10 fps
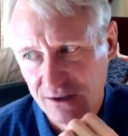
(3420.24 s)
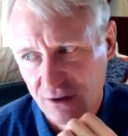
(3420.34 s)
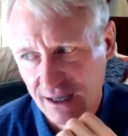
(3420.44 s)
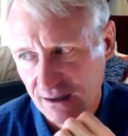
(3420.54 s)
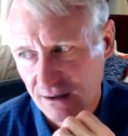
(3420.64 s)
is,
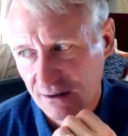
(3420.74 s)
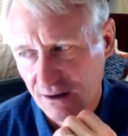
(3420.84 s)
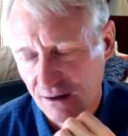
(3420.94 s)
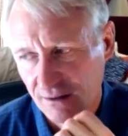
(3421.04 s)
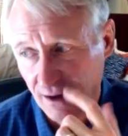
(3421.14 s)
like,
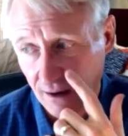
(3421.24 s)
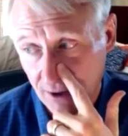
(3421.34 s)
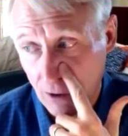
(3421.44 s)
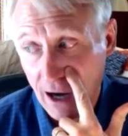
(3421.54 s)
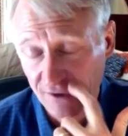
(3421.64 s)

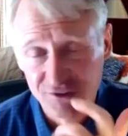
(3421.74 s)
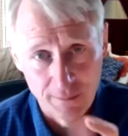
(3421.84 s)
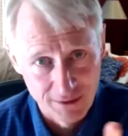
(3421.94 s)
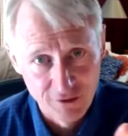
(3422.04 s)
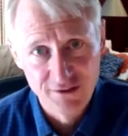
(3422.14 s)
they're onto
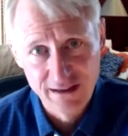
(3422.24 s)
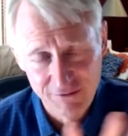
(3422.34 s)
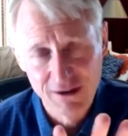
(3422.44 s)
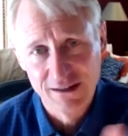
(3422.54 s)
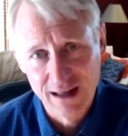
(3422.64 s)
something. There's
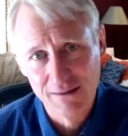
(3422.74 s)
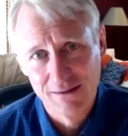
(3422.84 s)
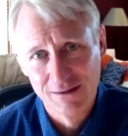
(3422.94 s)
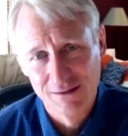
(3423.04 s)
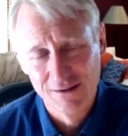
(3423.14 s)
definitely that,
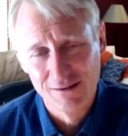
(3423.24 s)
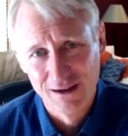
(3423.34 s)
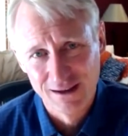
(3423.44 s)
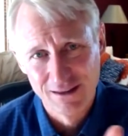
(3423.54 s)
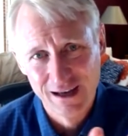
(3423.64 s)

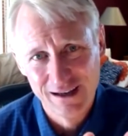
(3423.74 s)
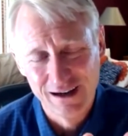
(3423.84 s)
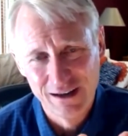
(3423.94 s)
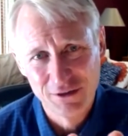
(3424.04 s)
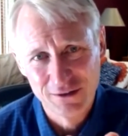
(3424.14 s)
like, they,
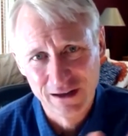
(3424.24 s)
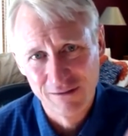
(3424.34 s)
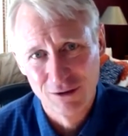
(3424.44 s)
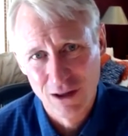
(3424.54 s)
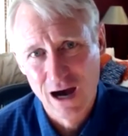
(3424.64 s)
I think they
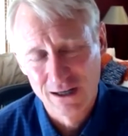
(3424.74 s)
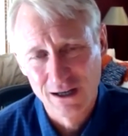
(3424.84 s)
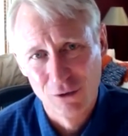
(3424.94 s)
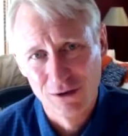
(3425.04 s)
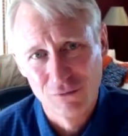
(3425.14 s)
have a lot
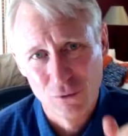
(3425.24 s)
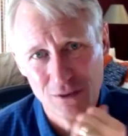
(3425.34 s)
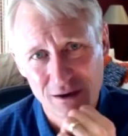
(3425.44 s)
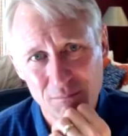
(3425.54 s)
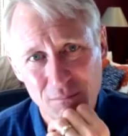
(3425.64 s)
going for
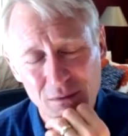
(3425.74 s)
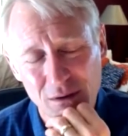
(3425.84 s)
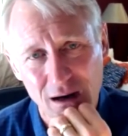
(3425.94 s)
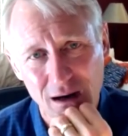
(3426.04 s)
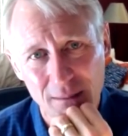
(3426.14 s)
them.
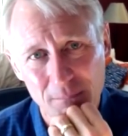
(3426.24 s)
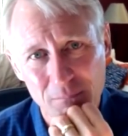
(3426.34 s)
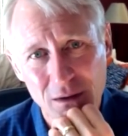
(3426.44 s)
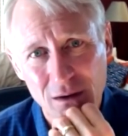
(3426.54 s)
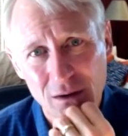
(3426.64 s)

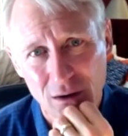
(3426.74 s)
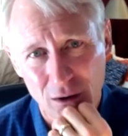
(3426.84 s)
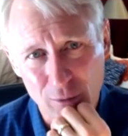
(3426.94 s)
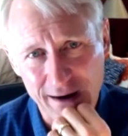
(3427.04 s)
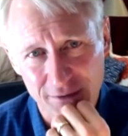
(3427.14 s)
Um,
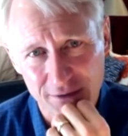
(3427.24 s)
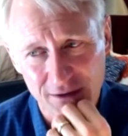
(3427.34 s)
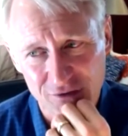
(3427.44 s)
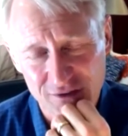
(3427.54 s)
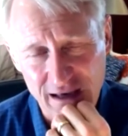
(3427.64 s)
around
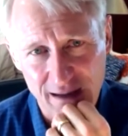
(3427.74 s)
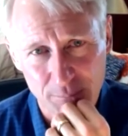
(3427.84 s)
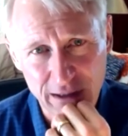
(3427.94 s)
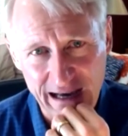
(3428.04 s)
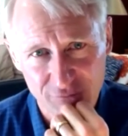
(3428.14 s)
this kind
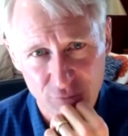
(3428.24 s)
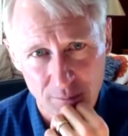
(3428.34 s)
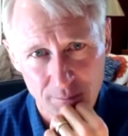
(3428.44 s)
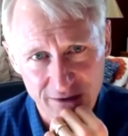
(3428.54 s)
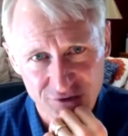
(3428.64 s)
of
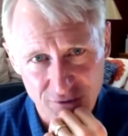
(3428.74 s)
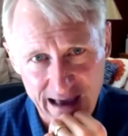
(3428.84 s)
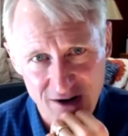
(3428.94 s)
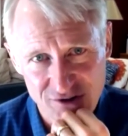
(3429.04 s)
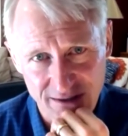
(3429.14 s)
platform based
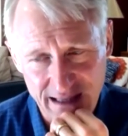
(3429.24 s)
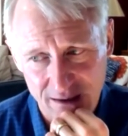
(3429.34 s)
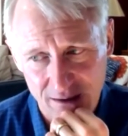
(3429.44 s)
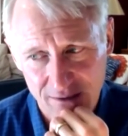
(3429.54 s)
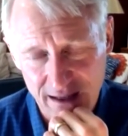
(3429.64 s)
strategy and
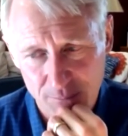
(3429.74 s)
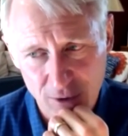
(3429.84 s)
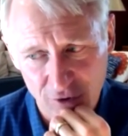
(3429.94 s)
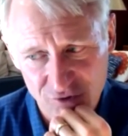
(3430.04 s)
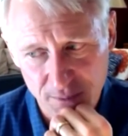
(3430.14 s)
that, that
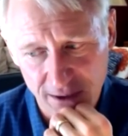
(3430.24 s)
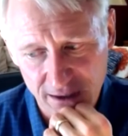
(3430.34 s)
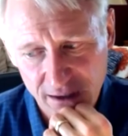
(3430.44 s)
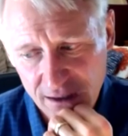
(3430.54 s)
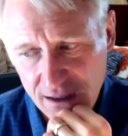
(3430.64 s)
approach.
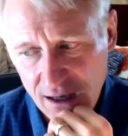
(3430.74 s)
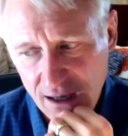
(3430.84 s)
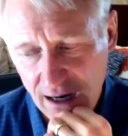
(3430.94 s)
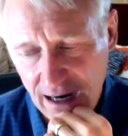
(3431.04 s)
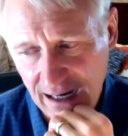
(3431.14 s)
But
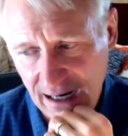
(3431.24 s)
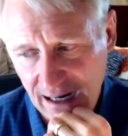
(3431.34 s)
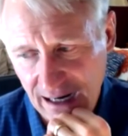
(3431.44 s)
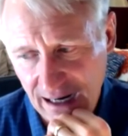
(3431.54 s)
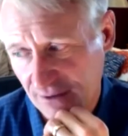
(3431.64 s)
I,
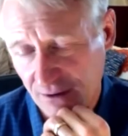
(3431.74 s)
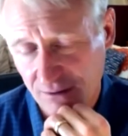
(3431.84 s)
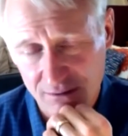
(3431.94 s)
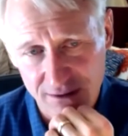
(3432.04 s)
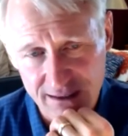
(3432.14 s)
I think
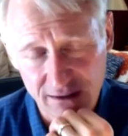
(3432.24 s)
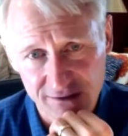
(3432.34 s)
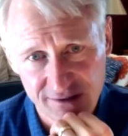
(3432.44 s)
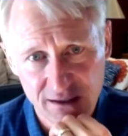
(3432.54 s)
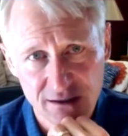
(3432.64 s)
their
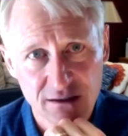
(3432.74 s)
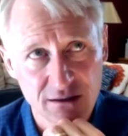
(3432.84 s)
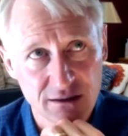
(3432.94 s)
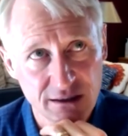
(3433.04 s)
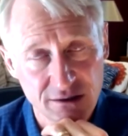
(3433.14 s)
Achilles
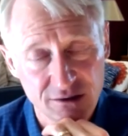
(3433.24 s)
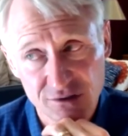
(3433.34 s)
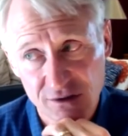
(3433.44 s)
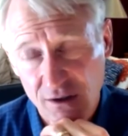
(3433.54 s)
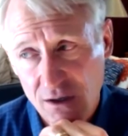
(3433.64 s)
heel
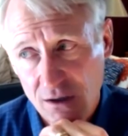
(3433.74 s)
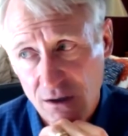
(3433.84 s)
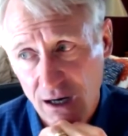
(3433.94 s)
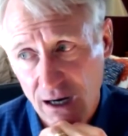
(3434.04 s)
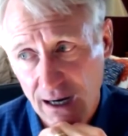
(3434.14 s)
is,
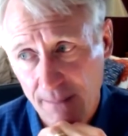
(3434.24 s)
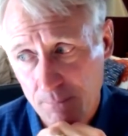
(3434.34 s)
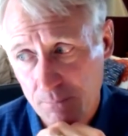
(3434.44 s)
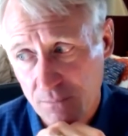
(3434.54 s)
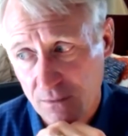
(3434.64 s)

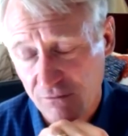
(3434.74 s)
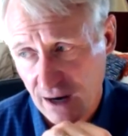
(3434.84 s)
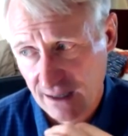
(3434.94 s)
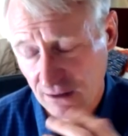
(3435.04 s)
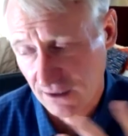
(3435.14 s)
um,
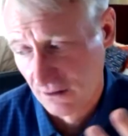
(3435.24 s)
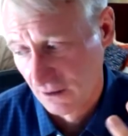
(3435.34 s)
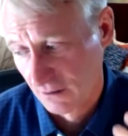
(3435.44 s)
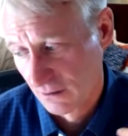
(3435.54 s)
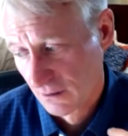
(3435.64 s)
frankly, that